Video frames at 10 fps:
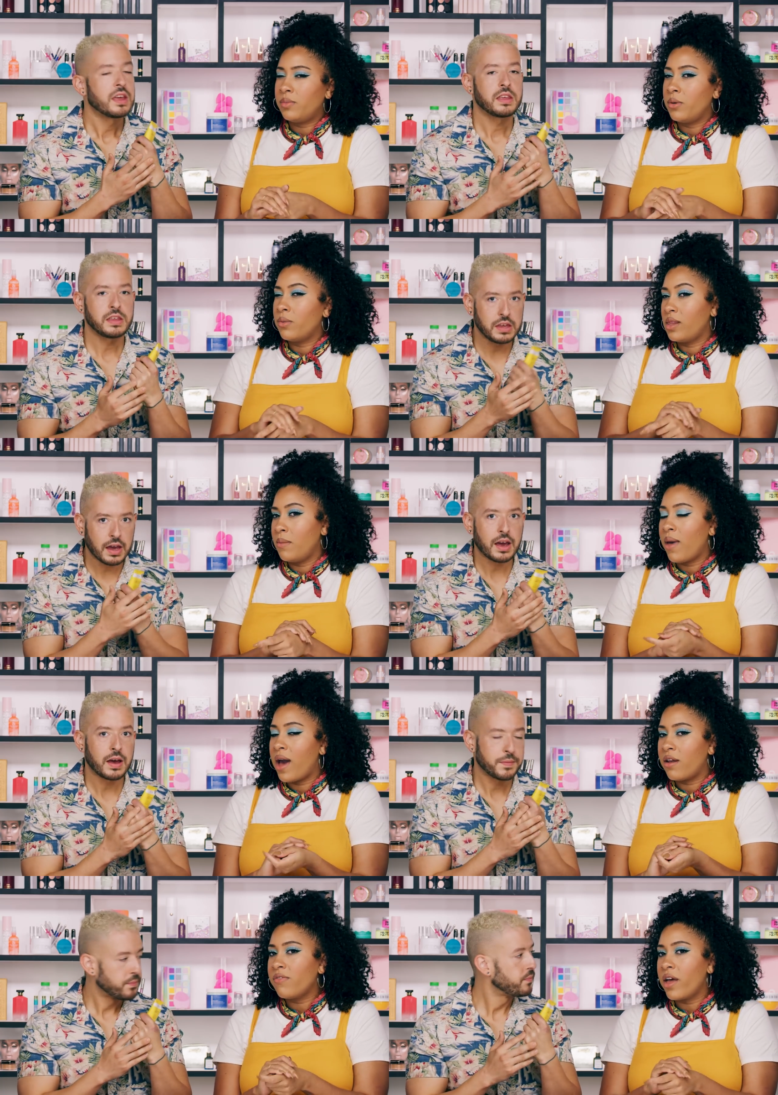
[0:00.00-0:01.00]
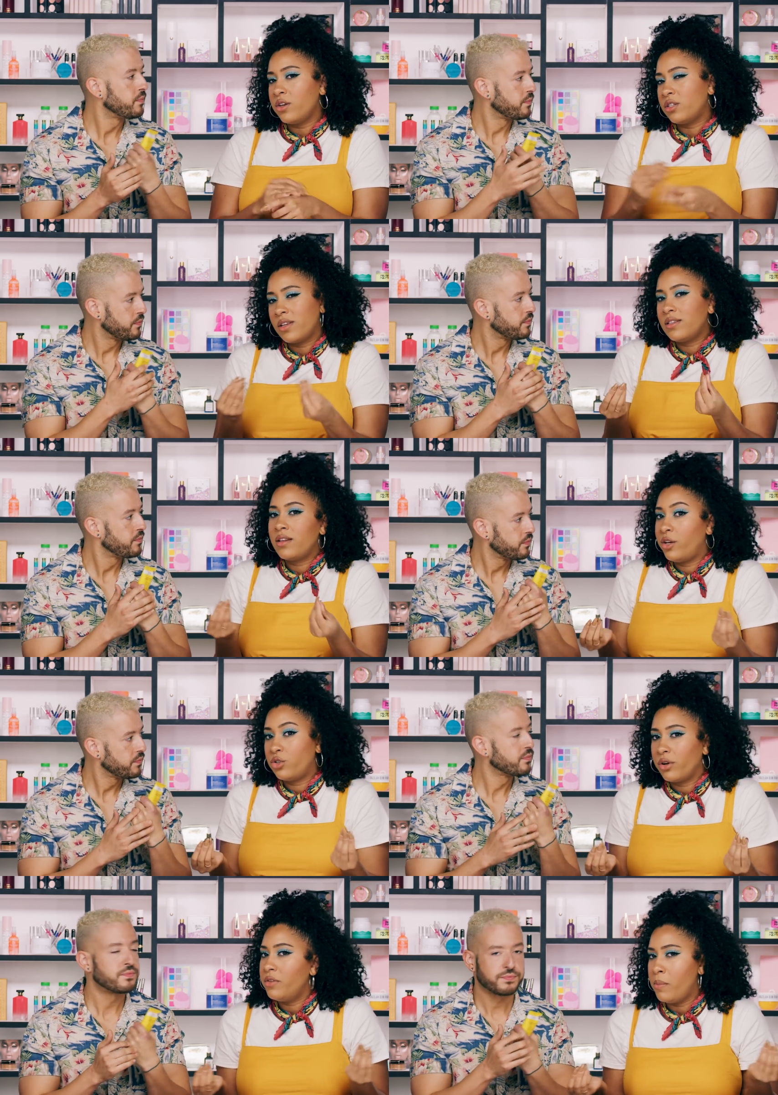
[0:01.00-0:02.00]
Speaker 1: to be really yeah. mattifying just because the nature
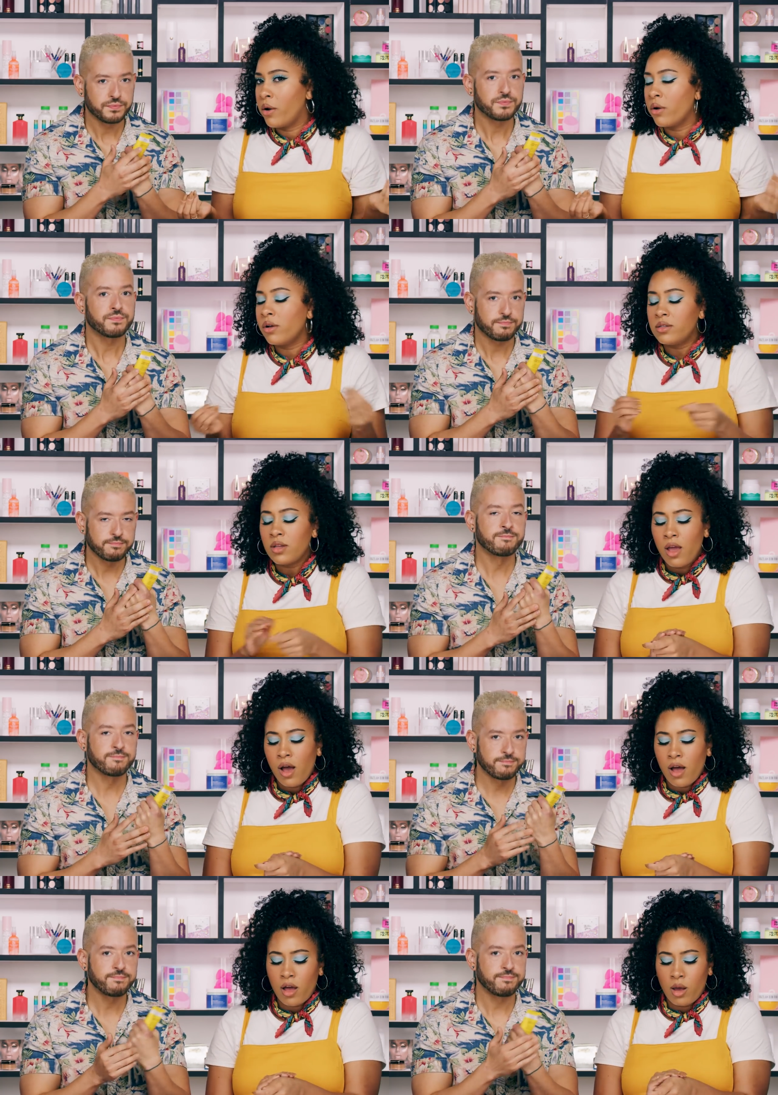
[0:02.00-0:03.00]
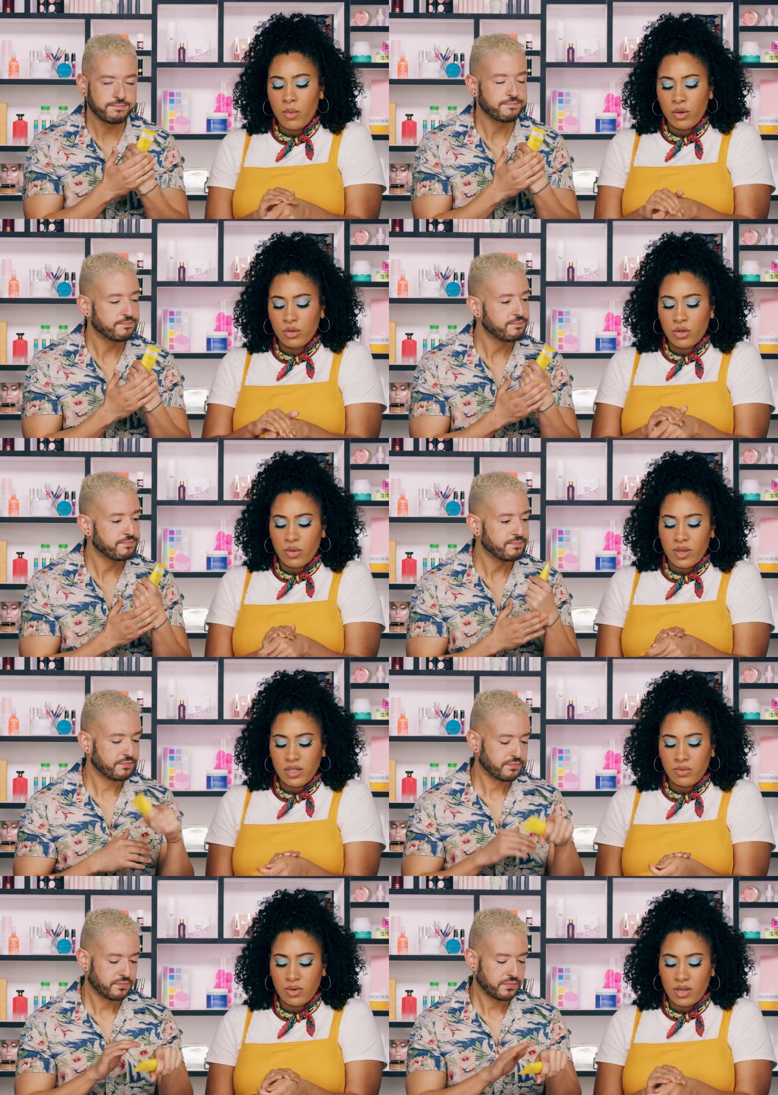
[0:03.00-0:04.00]
of the minerals. Mm-hmm. Um, so this
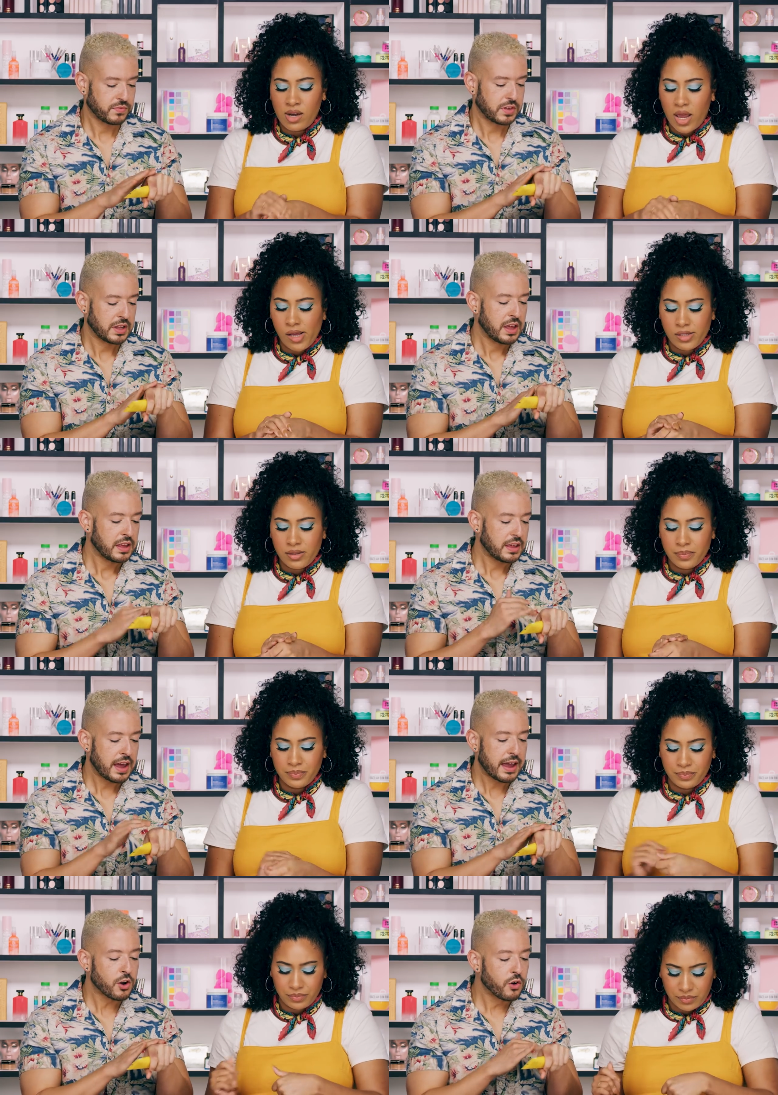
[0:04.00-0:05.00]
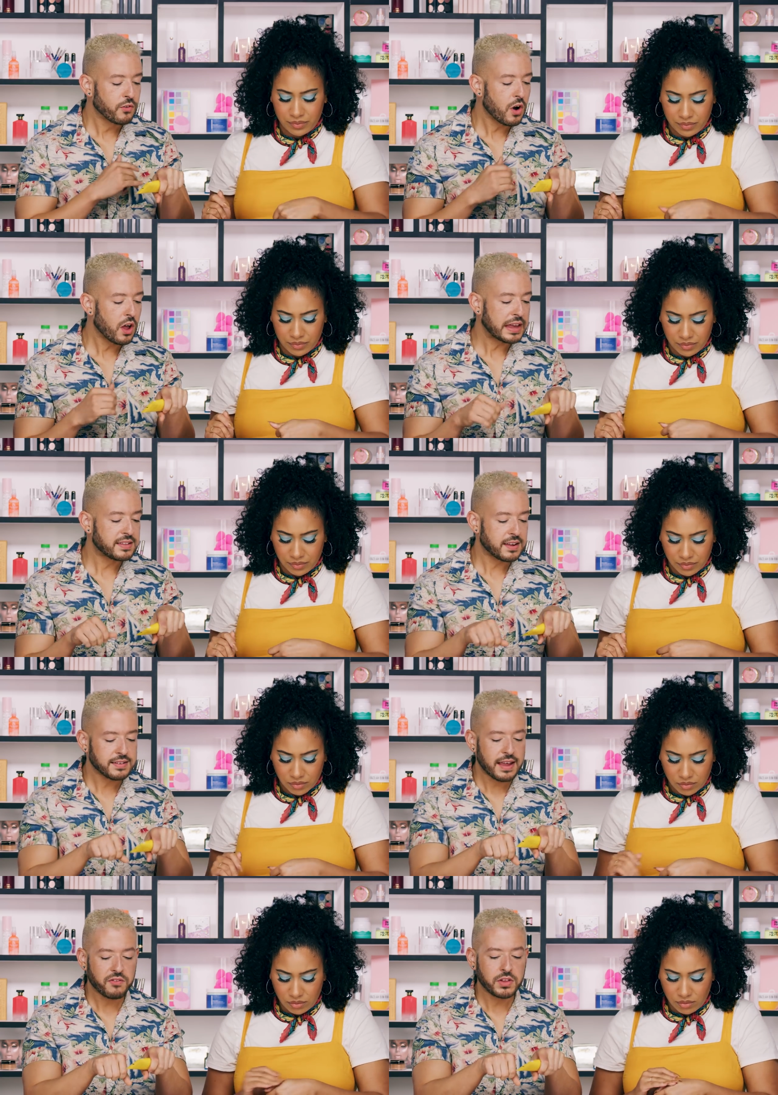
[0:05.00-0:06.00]
is really nice. Yeah,
Speaker 2: and overall it does
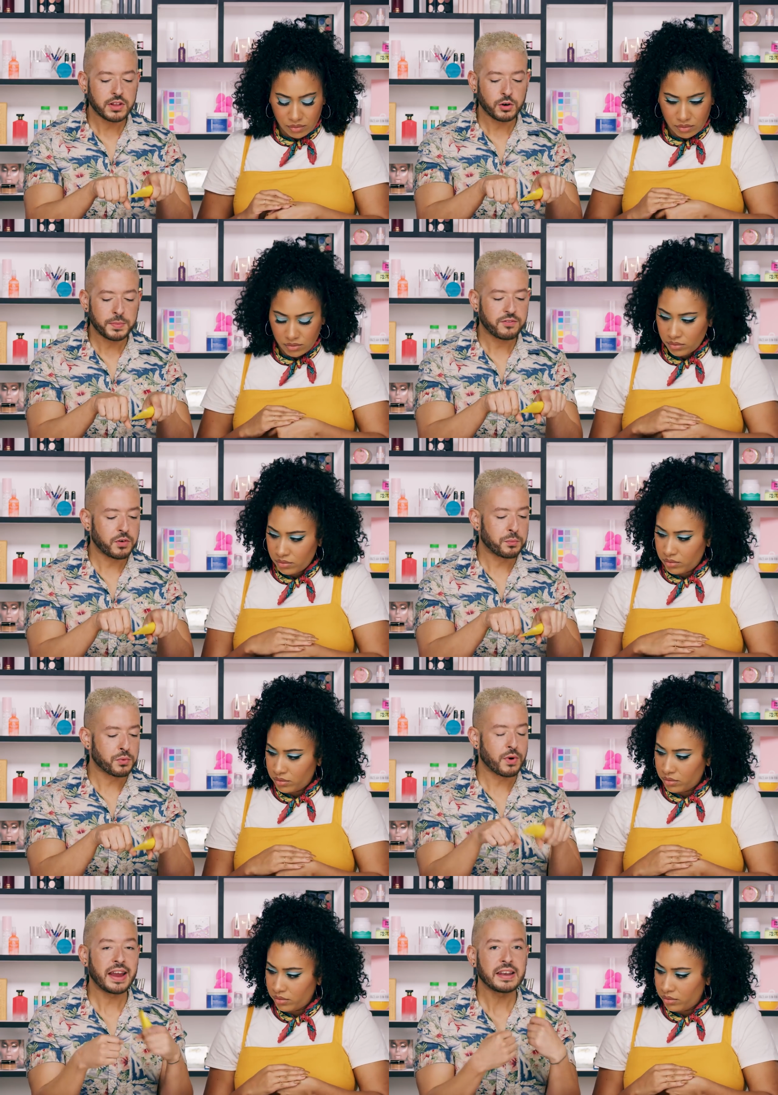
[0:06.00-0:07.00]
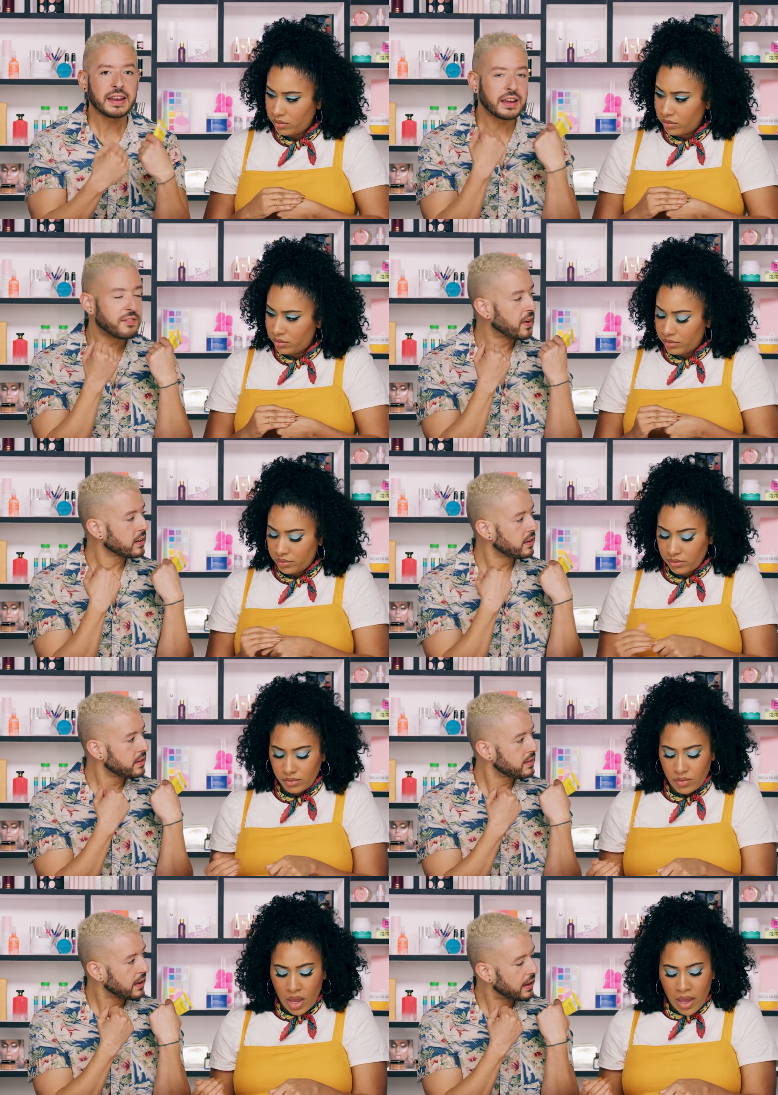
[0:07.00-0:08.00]
have a little bit of a brightening effect to the
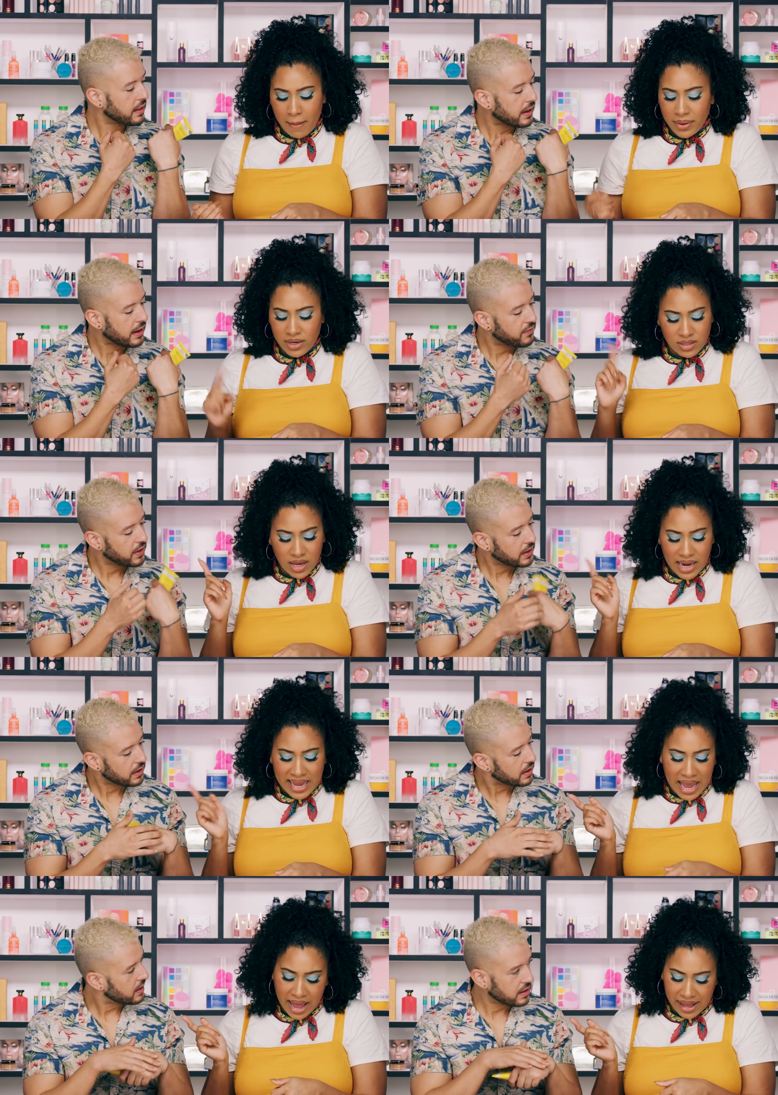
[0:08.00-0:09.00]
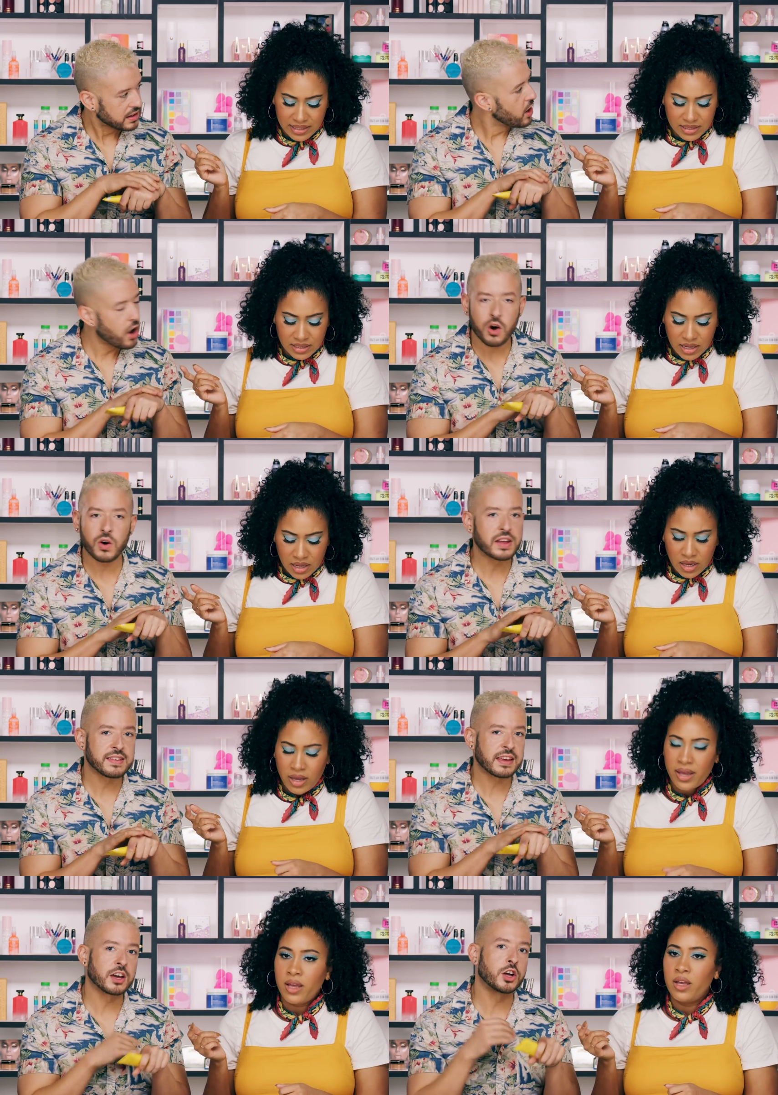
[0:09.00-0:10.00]
skin. Like, but it's not like, a cast. No, it's
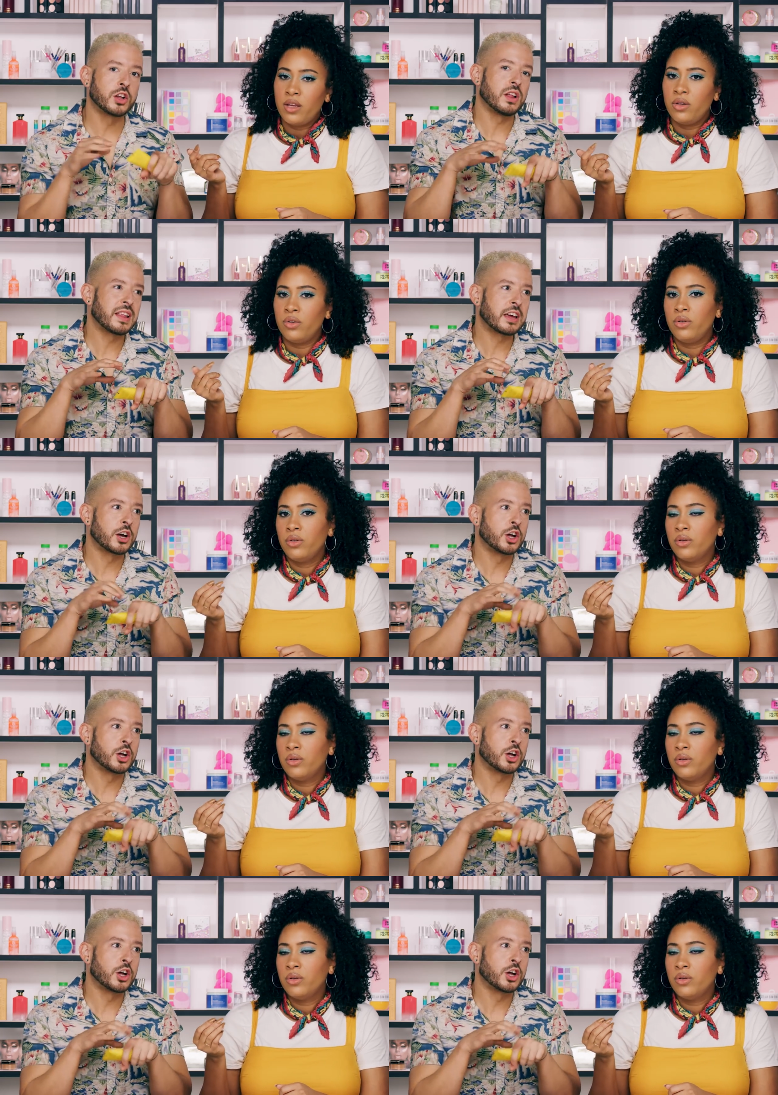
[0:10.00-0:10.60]
like it, a gl- like a